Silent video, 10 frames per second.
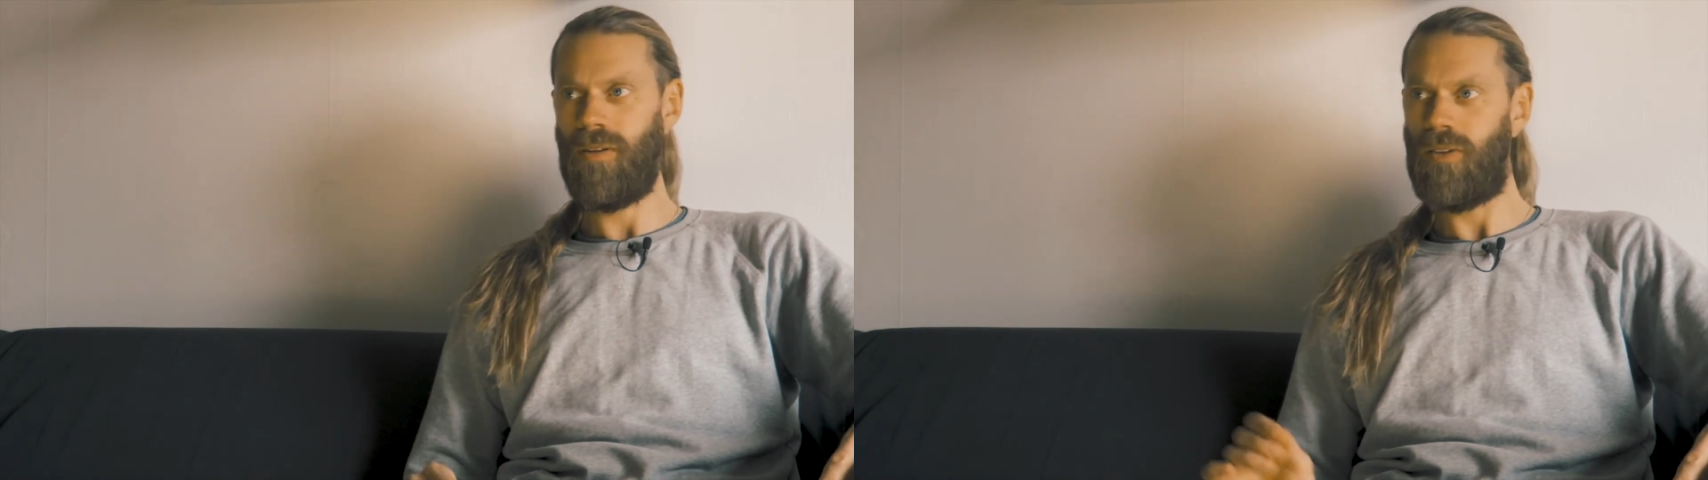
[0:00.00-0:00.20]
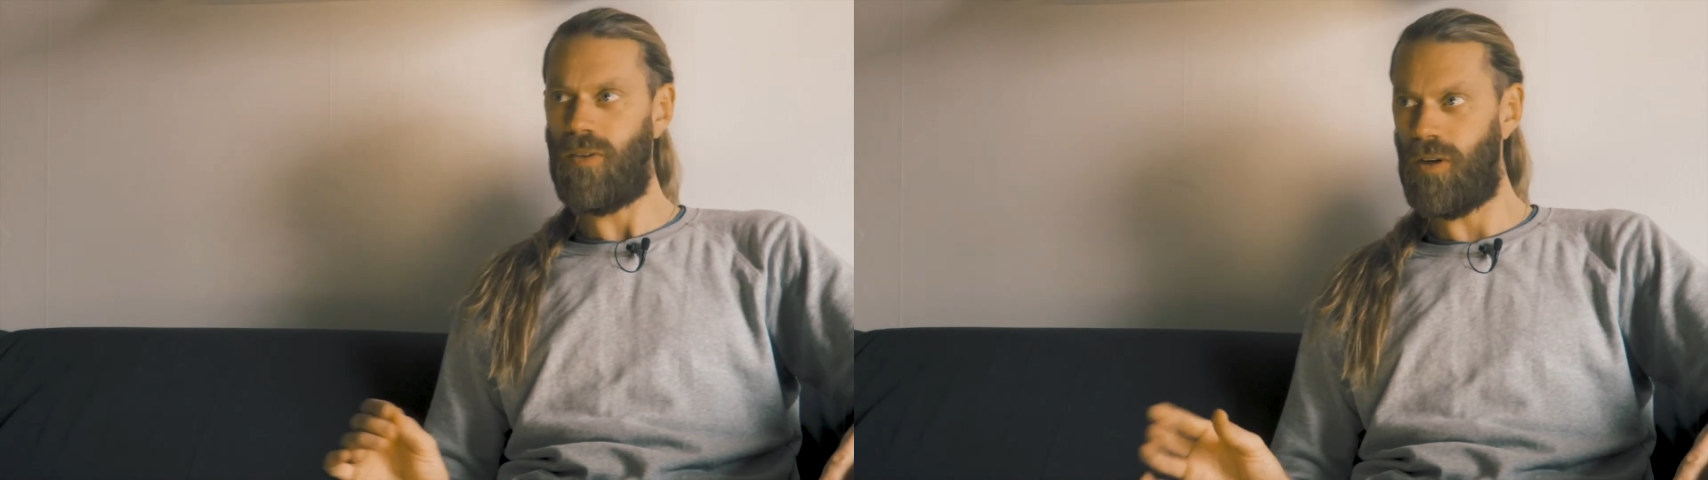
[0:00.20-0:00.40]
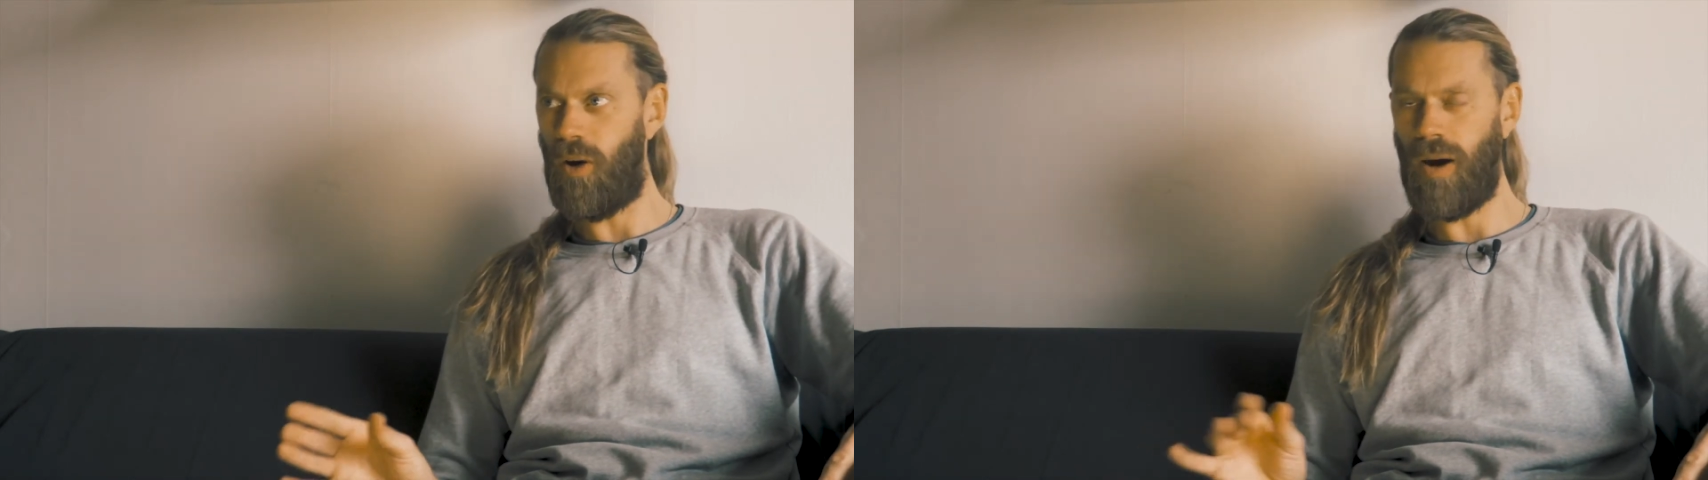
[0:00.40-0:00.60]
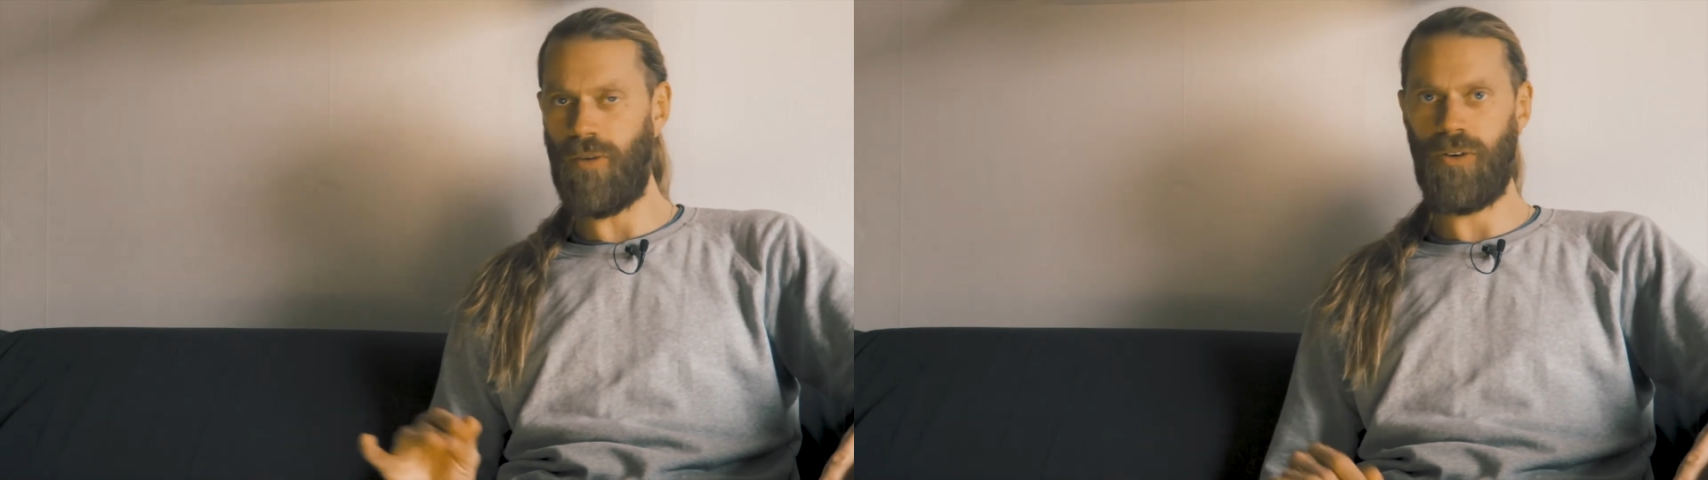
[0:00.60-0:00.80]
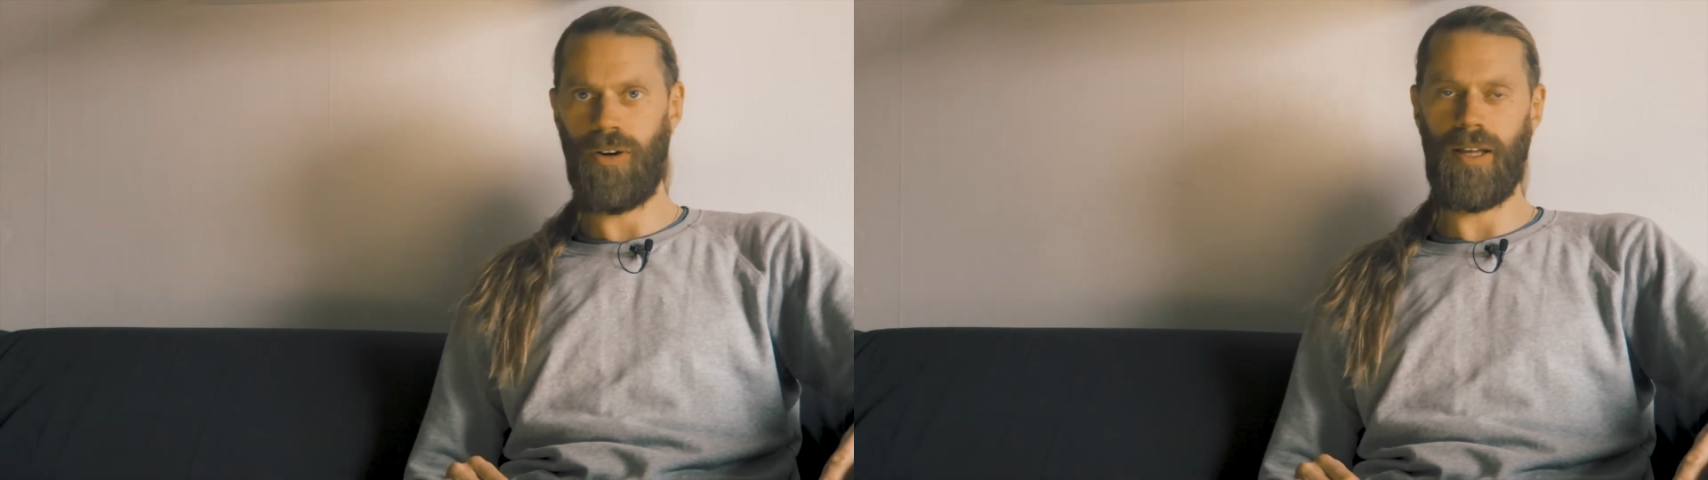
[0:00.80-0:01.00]
So you go
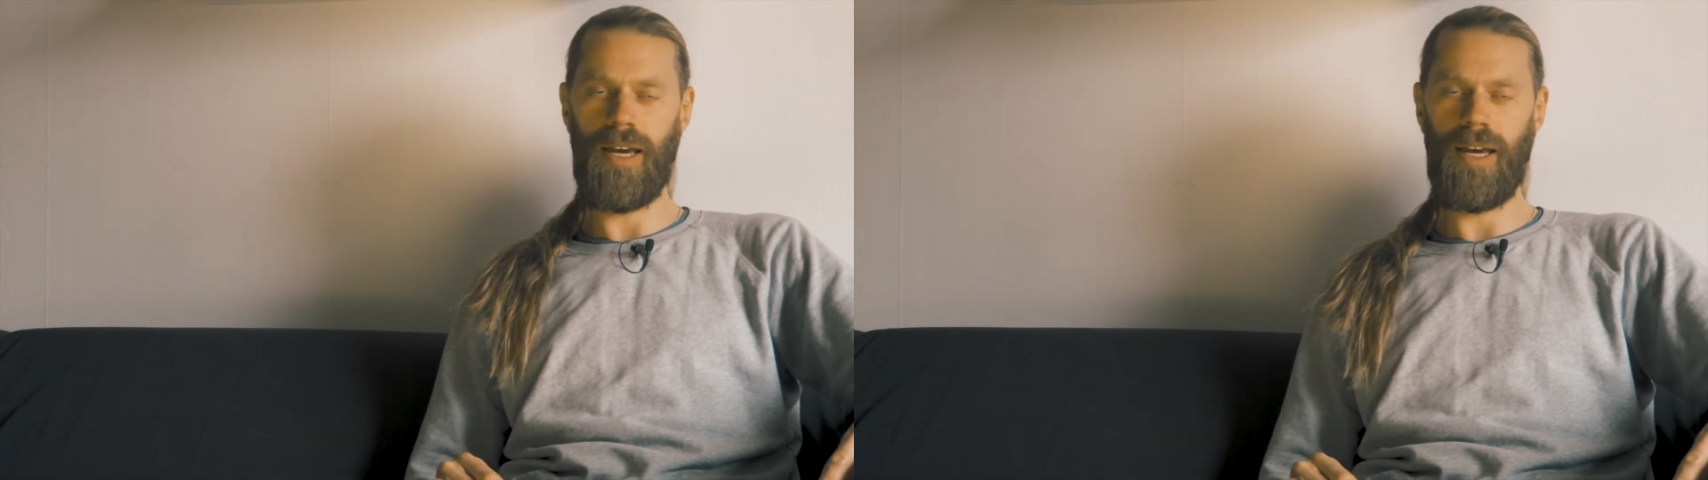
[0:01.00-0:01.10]
after it